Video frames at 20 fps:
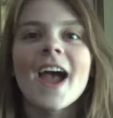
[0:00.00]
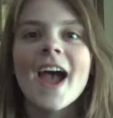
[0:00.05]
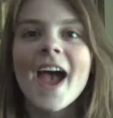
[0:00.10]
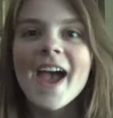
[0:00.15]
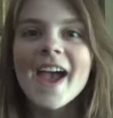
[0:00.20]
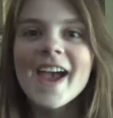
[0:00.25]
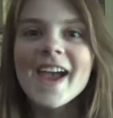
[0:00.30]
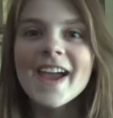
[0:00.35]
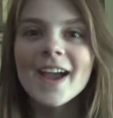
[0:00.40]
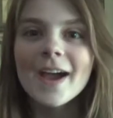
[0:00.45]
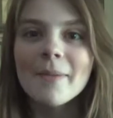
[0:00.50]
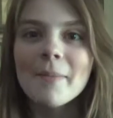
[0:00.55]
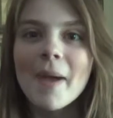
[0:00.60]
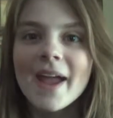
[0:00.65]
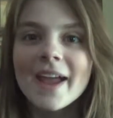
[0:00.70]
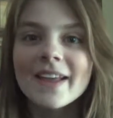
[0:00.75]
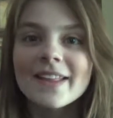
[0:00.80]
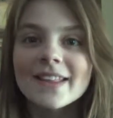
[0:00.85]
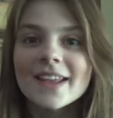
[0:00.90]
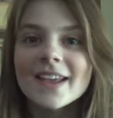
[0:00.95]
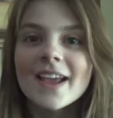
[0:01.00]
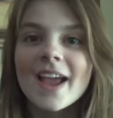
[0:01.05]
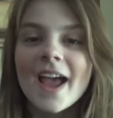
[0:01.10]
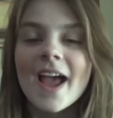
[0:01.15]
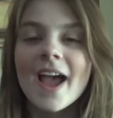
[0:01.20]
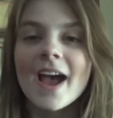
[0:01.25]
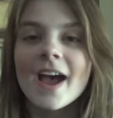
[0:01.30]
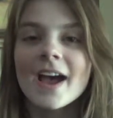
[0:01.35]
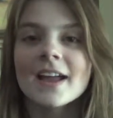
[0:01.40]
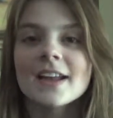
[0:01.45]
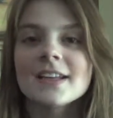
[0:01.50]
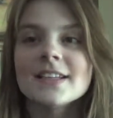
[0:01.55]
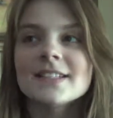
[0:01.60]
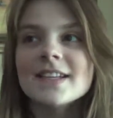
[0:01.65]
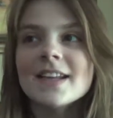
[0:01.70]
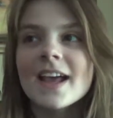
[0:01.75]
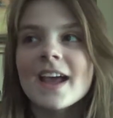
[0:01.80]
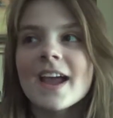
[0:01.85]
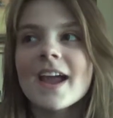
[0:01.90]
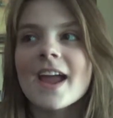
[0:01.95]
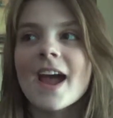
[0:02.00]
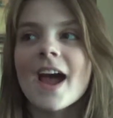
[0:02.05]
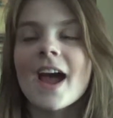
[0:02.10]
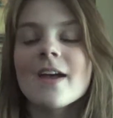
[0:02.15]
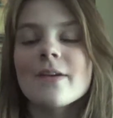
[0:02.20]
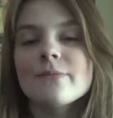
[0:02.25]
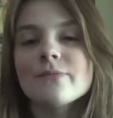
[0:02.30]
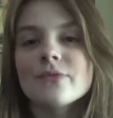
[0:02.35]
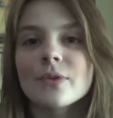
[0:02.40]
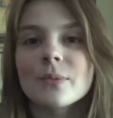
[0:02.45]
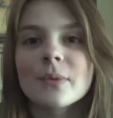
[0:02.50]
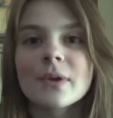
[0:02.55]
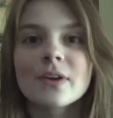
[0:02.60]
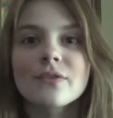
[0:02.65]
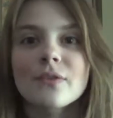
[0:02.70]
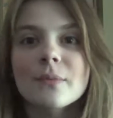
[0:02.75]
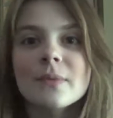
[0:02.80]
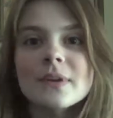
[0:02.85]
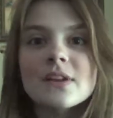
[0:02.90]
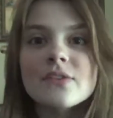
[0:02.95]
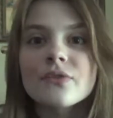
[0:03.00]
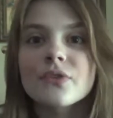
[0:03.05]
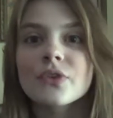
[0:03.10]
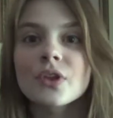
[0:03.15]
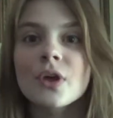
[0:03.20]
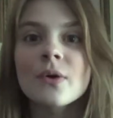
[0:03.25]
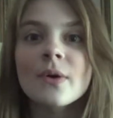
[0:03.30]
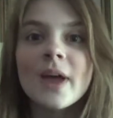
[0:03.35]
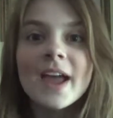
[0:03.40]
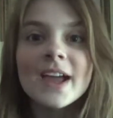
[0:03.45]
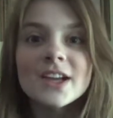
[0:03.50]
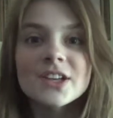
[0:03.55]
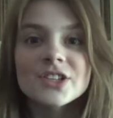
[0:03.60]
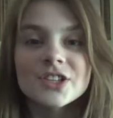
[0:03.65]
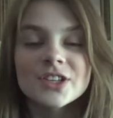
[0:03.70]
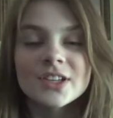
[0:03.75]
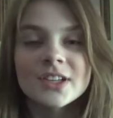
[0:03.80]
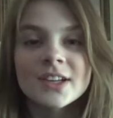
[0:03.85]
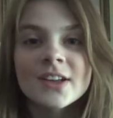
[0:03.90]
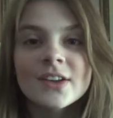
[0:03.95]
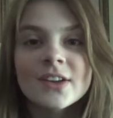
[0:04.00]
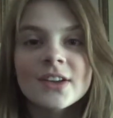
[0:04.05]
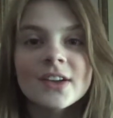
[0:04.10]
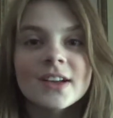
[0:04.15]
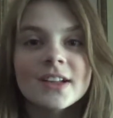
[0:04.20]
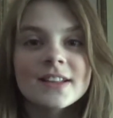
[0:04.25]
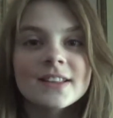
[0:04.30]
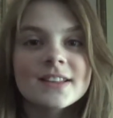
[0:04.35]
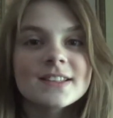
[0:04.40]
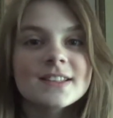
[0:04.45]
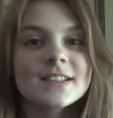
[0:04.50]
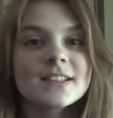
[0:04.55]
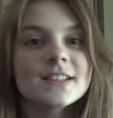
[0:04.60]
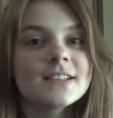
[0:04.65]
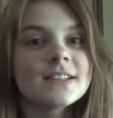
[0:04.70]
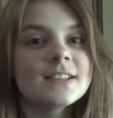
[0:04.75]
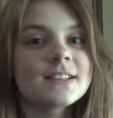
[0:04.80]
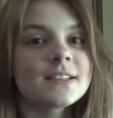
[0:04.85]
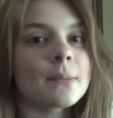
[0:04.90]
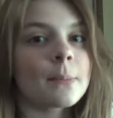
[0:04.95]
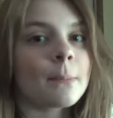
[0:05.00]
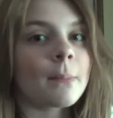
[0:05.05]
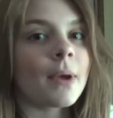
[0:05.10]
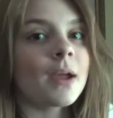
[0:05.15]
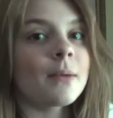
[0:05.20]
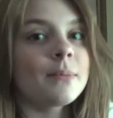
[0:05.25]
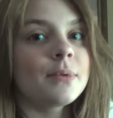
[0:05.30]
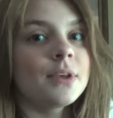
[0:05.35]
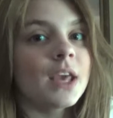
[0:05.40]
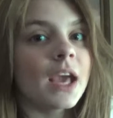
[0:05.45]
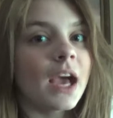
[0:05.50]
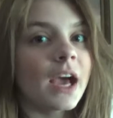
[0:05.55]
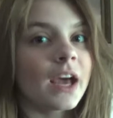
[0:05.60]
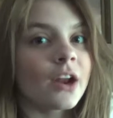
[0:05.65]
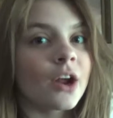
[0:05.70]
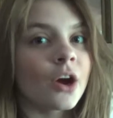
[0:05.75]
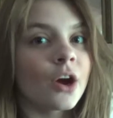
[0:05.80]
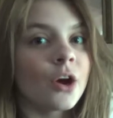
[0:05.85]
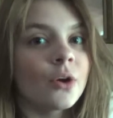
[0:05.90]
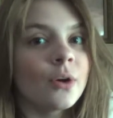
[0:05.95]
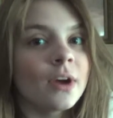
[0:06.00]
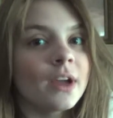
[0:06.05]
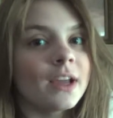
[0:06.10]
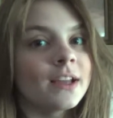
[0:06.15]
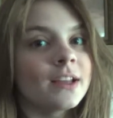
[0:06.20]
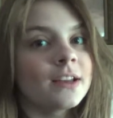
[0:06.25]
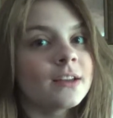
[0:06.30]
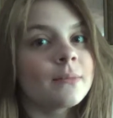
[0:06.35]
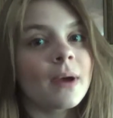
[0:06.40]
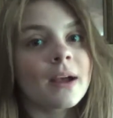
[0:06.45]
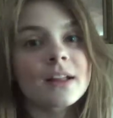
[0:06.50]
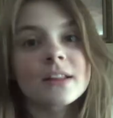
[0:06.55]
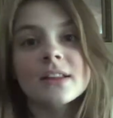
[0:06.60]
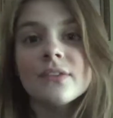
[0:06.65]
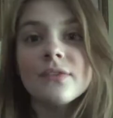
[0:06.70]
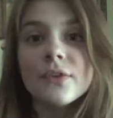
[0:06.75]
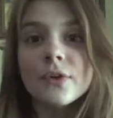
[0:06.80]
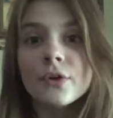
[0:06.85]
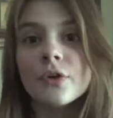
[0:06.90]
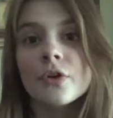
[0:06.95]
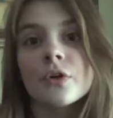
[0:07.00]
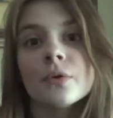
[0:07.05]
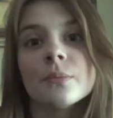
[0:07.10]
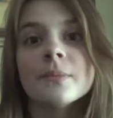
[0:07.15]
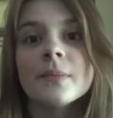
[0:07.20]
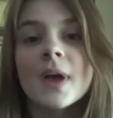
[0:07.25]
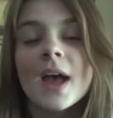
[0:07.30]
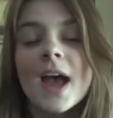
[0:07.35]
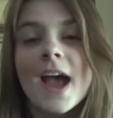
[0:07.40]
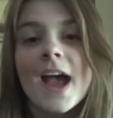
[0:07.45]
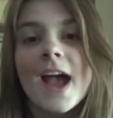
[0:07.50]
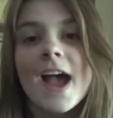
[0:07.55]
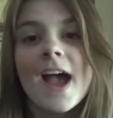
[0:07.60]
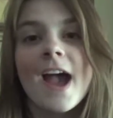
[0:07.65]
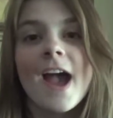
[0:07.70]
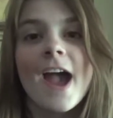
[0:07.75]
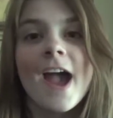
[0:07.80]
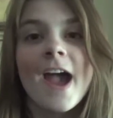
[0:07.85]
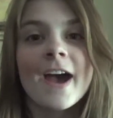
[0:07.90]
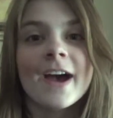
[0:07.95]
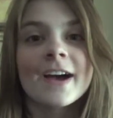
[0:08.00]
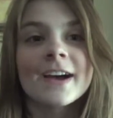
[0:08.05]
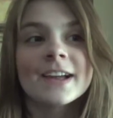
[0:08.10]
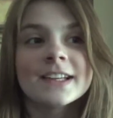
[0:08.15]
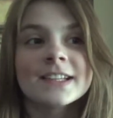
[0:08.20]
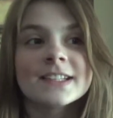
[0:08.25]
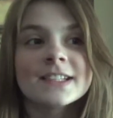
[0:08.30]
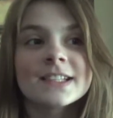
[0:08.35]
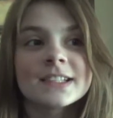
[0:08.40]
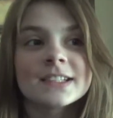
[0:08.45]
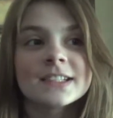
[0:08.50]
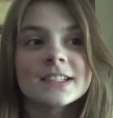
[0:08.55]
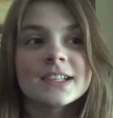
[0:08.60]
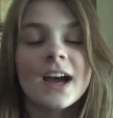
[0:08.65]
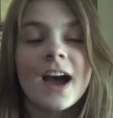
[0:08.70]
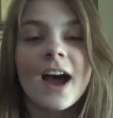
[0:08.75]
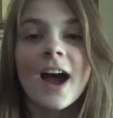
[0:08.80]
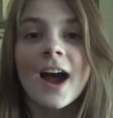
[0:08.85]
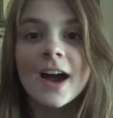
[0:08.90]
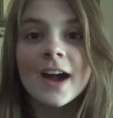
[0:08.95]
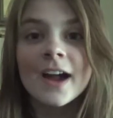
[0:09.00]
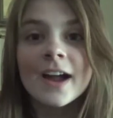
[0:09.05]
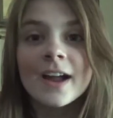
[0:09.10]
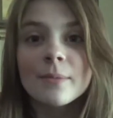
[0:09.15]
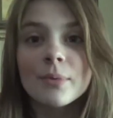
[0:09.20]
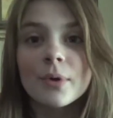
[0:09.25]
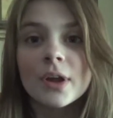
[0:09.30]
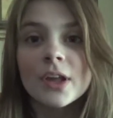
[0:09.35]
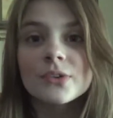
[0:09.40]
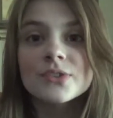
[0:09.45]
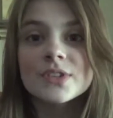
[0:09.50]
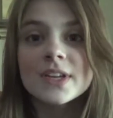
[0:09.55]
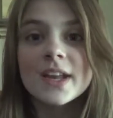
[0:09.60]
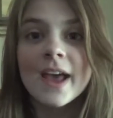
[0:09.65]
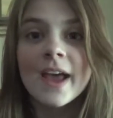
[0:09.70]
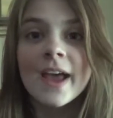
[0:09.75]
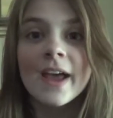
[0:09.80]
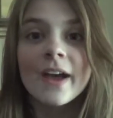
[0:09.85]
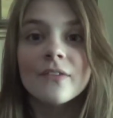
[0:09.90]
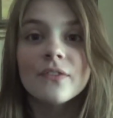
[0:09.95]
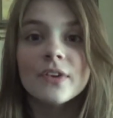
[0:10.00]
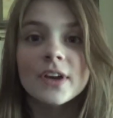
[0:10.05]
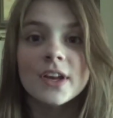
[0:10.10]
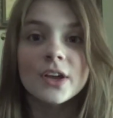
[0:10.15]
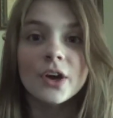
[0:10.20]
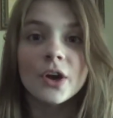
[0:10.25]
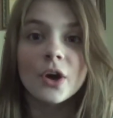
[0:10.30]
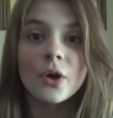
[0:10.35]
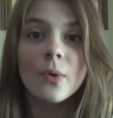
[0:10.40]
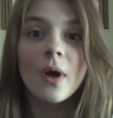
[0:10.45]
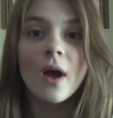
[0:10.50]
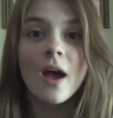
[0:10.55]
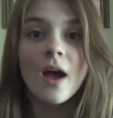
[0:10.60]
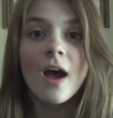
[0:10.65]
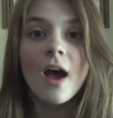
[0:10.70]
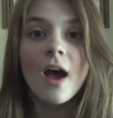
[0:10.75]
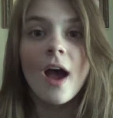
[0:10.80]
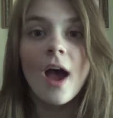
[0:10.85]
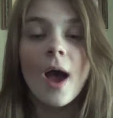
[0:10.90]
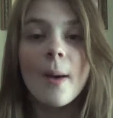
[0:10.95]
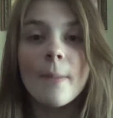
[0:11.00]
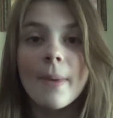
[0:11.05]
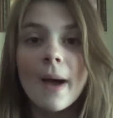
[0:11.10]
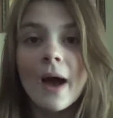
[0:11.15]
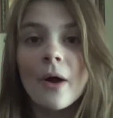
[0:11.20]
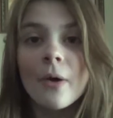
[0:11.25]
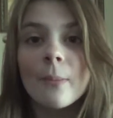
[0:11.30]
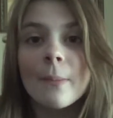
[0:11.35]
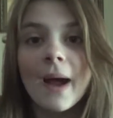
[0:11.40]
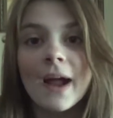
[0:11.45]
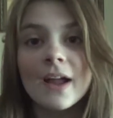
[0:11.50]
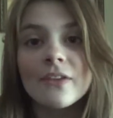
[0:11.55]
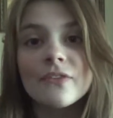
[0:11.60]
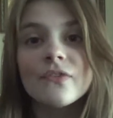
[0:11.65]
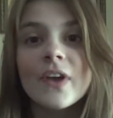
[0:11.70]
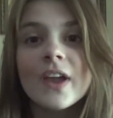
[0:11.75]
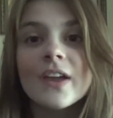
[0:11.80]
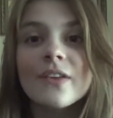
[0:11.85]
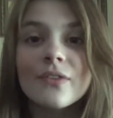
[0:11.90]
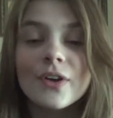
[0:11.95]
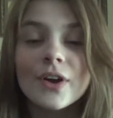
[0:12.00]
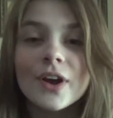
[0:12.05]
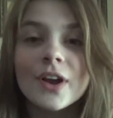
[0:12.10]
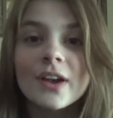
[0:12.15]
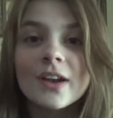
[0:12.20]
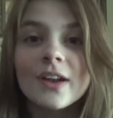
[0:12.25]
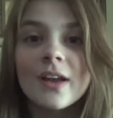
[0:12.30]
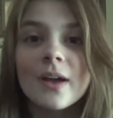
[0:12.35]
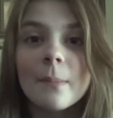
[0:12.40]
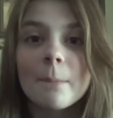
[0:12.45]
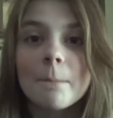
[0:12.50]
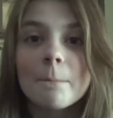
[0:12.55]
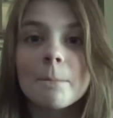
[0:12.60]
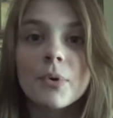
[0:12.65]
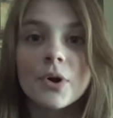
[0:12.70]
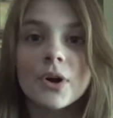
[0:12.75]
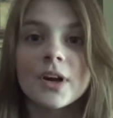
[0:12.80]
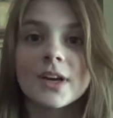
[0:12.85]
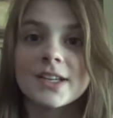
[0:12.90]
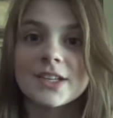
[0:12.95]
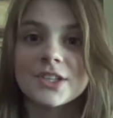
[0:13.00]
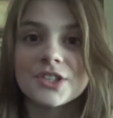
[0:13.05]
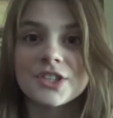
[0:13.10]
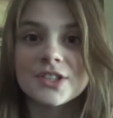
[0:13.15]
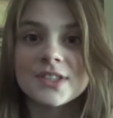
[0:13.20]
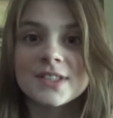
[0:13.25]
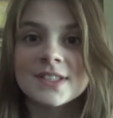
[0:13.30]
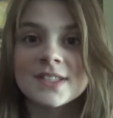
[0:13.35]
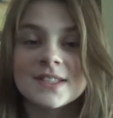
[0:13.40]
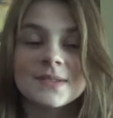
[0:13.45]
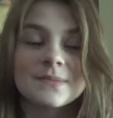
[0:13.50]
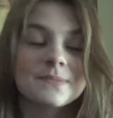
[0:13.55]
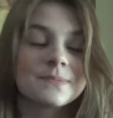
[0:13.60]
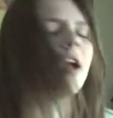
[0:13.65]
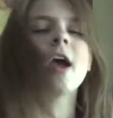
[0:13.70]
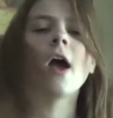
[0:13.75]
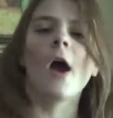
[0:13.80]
Hey, I'm Haley, and today I am filming from a different location. This is my piano in my living room, and I bring you today a video about my favorite book editions.